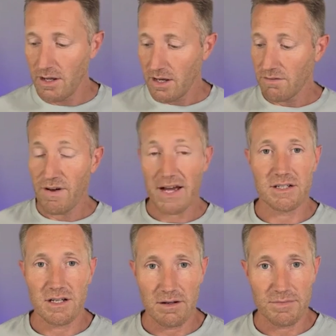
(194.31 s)
In fact,
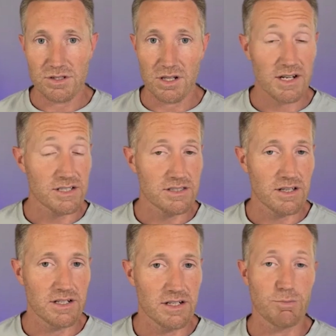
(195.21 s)
um, there's a lot of studies
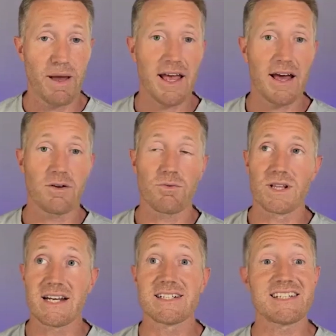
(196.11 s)
out of Japan
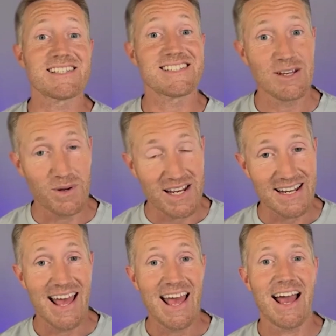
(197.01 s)
related to seaweed
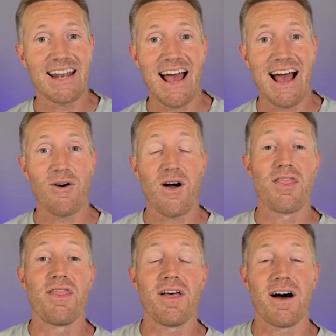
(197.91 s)
and and how
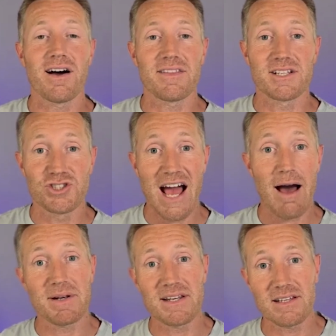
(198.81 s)
uh, the
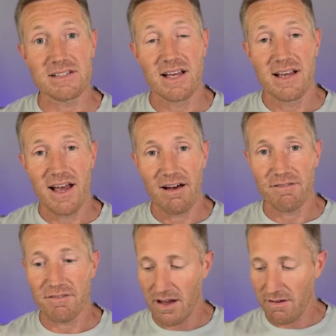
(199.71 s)
Japanese have
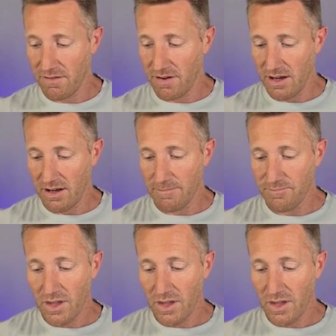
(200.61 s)
have uh,